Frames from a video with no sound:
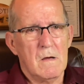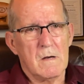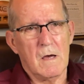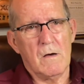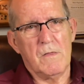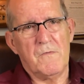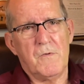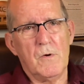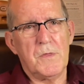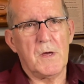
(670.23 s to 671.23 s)
Now, the
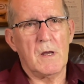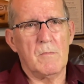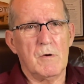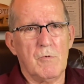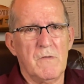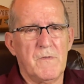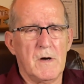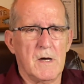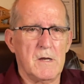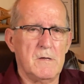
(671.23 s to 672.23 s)
fourth element we
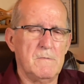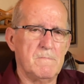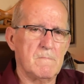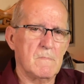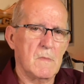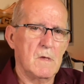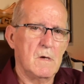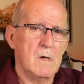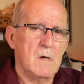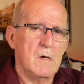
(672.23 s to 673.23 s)
find
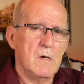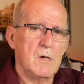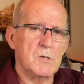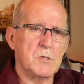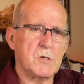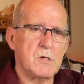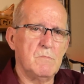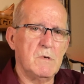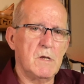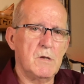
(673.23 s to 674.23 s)
is
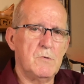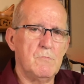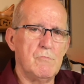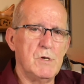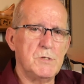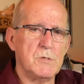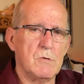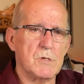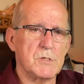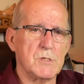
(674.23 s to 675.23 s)
committed
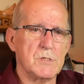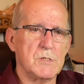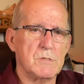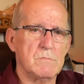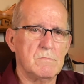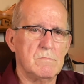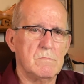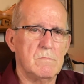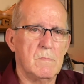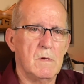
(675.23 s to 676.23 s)
resources.
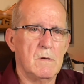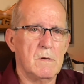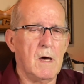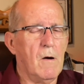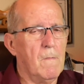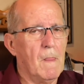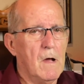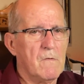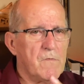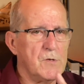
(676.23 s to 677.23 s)
Now,
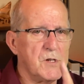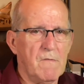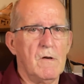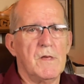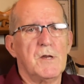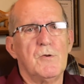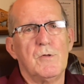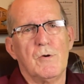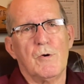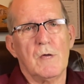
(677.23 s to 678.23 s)
first of all, they knew
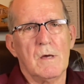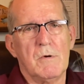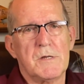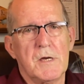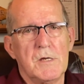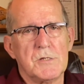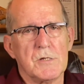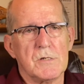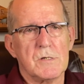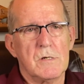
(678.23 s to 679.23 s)
their own
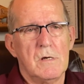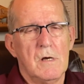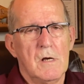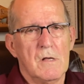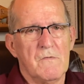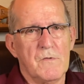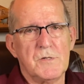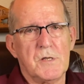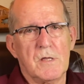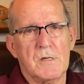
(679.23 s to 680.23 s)
limitations.
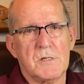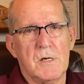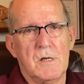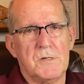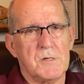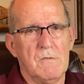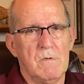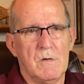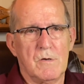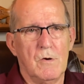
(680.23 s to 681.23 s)
First thing he said,
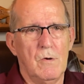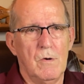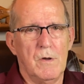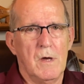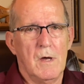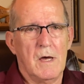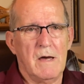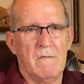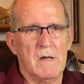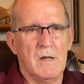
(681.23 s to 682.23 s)
silver and gold
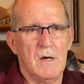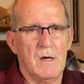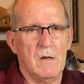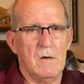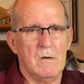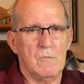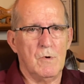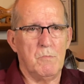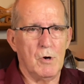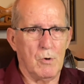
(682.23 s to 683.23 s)
have I none.
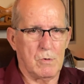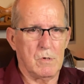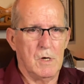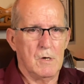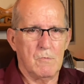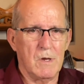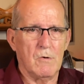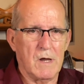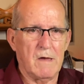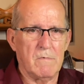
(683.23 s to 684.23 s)
We're broke. We
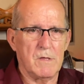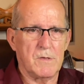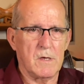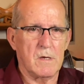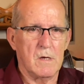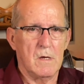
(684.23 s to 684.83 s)
don't have anything.